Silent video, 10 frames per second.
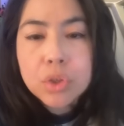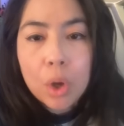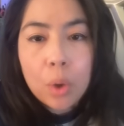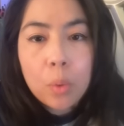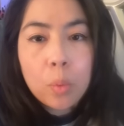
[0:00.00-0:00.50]

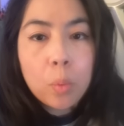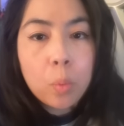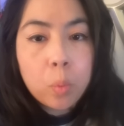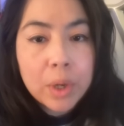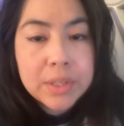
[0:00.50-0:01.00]
So
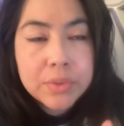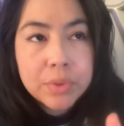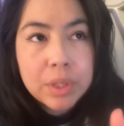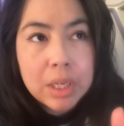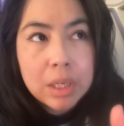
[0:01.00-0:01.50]
was
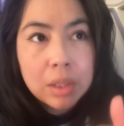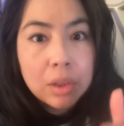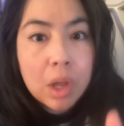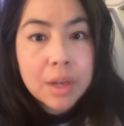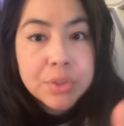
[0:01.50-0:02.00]
the
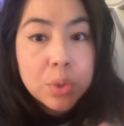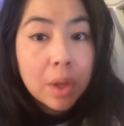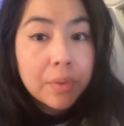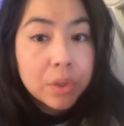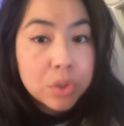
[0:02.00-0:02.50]
lawsuit
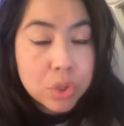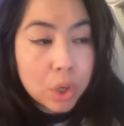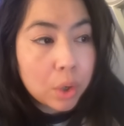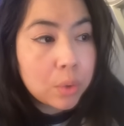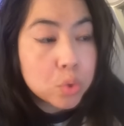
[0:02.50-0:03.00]
on the
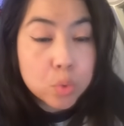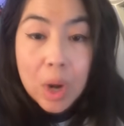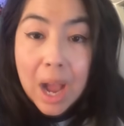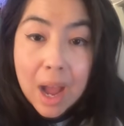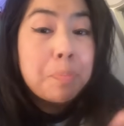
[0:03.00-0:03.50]
Doe
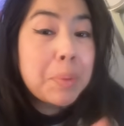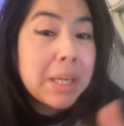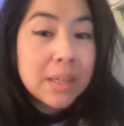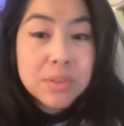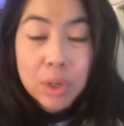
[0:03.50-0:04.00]
dropped
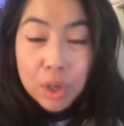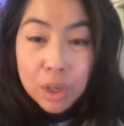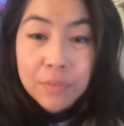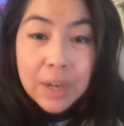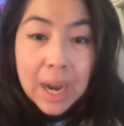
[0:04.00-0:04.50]
because
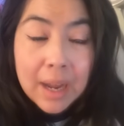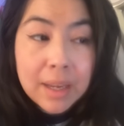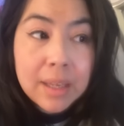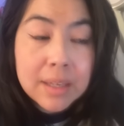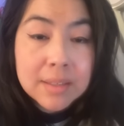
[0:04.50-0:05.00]
Irv
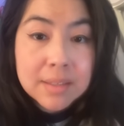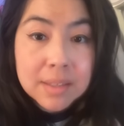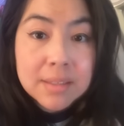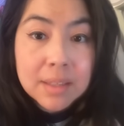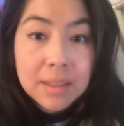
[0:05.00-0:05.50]
Gotti
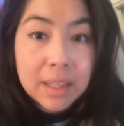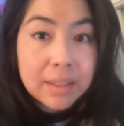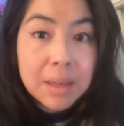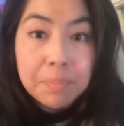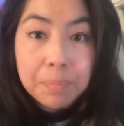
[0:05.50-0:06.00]
insisted that
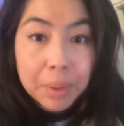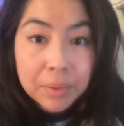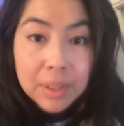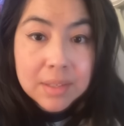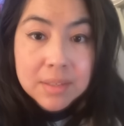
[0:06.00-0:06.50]
they
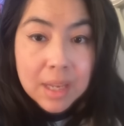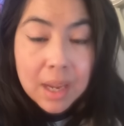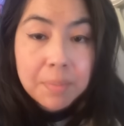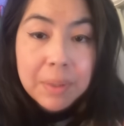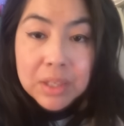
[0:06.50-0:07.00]
burn this
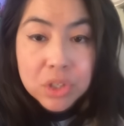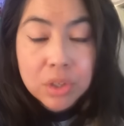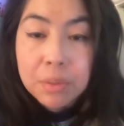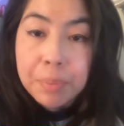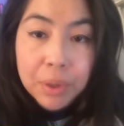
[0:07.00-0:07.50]
tape, that
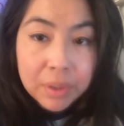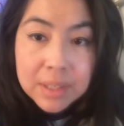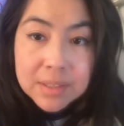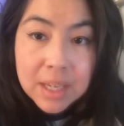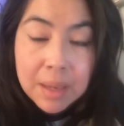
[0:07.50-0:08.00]
Suge burn
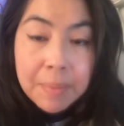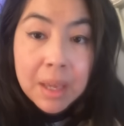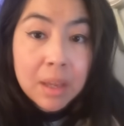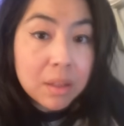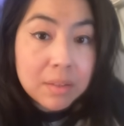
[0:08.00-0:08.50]
this tape?
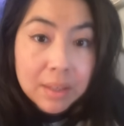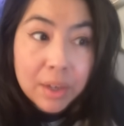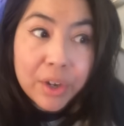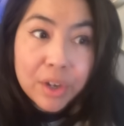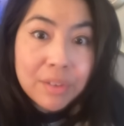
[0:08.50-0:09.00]
Did
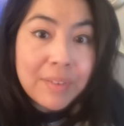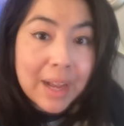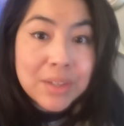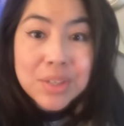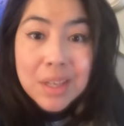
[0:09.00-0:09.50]
Irv
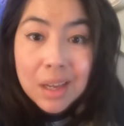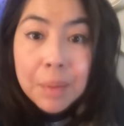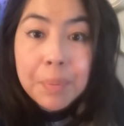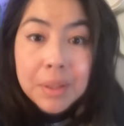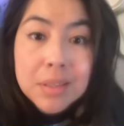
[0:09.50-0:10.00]
actually
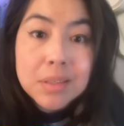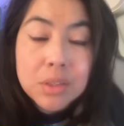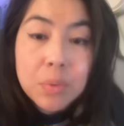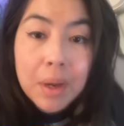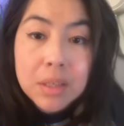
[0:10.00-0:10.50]
help in this
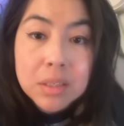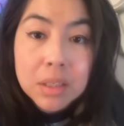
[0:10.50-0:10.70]
situation?